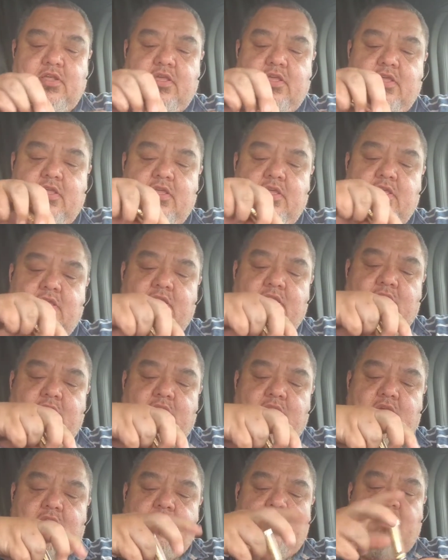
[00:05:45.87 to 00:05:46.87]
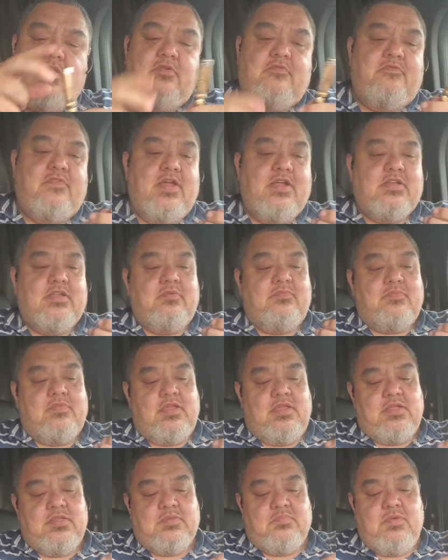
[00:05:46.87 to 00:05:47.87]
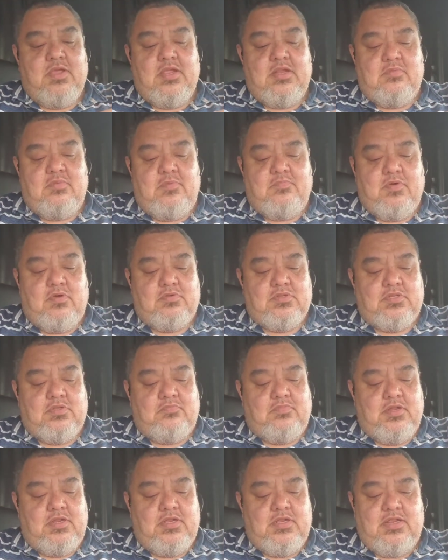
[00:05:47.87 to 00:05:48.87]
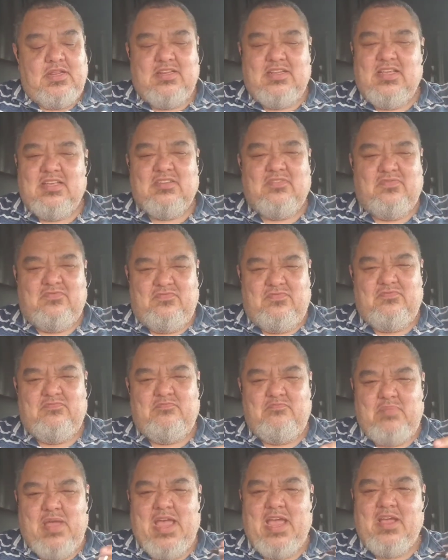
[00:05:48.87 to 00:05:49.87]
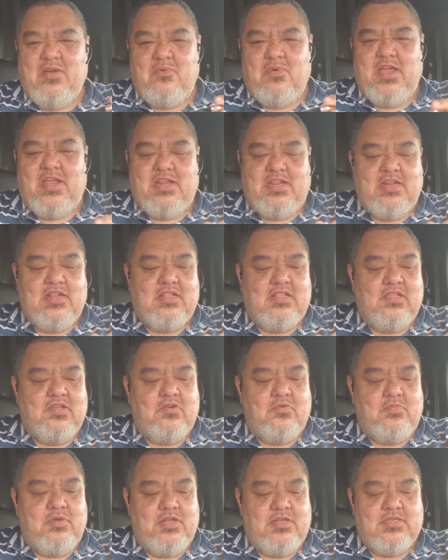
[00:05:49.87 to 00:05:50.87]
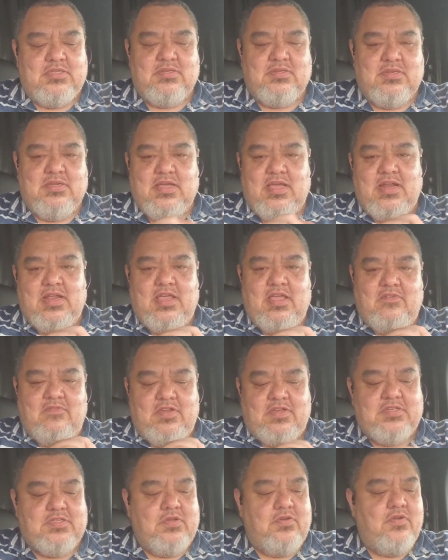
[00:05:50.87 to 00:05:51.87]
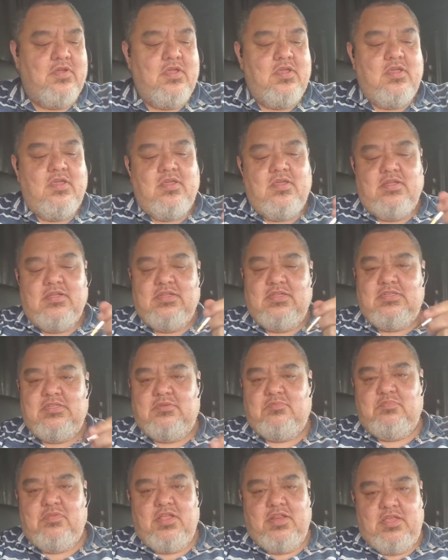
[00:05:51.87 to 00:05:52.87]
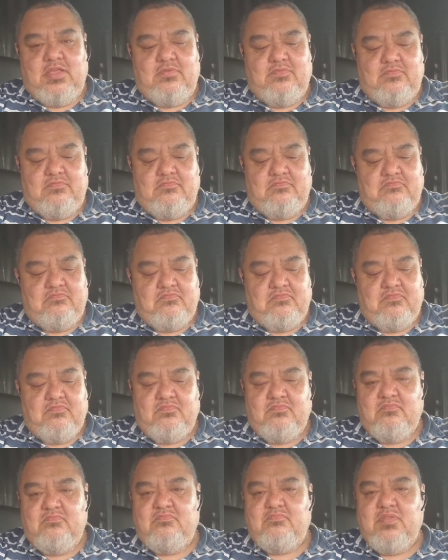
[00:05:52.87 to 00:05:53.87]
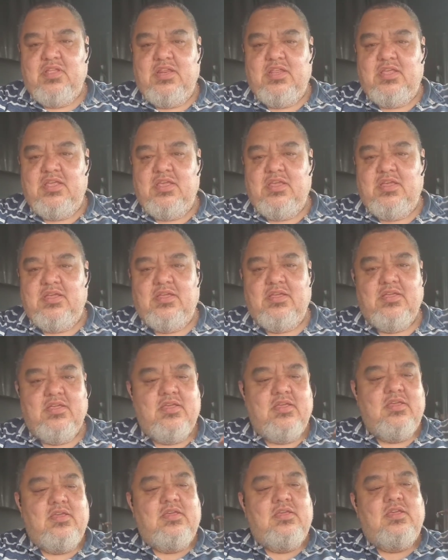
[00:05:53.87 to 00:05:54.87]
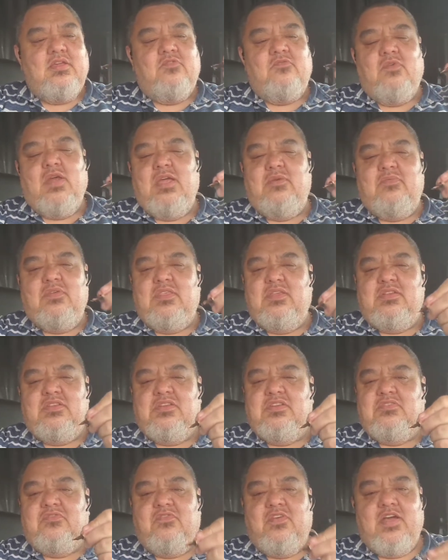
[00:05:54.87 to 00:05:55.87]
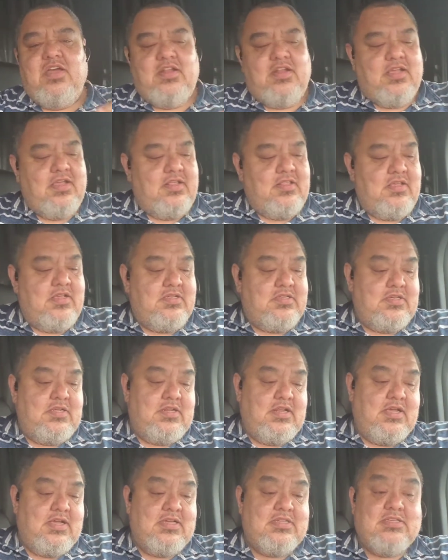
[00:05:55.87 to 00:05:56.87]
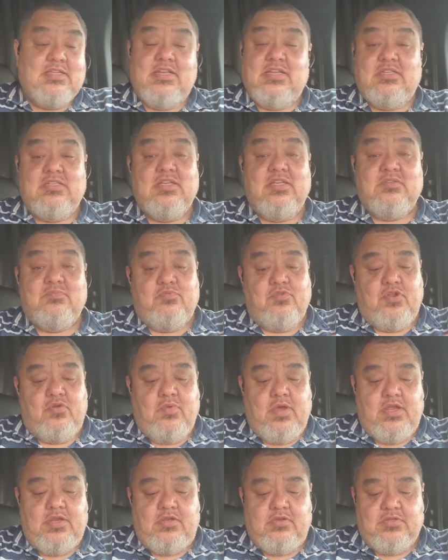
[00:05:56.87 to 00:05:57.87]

In fact, I think it's made to be posted, but it does back weight it a little bit. It's kind of heavy, so this is plenty can write with it just fine like this. And like I said, it's pretty wet.